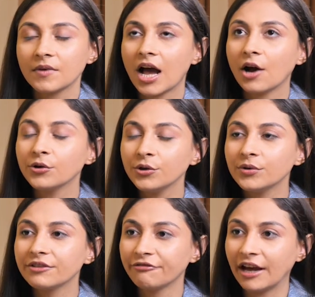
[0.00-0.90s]
how do you
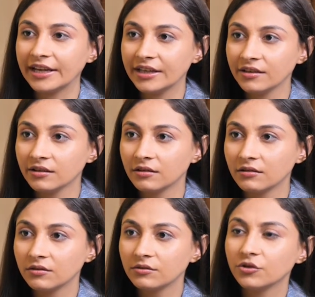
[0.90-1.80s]
define?
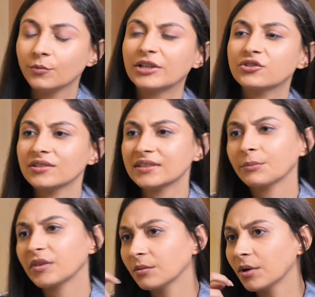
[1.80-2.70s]
You mentioned
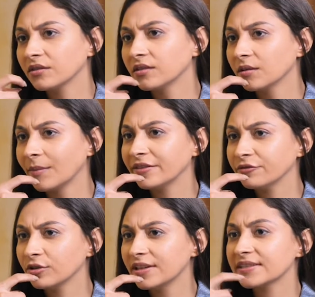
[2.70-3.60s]
something about the
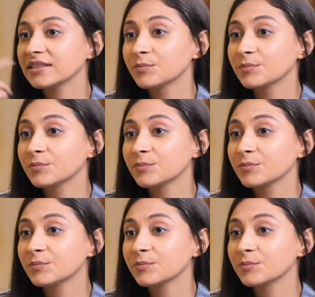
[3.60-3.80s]
mindfulness and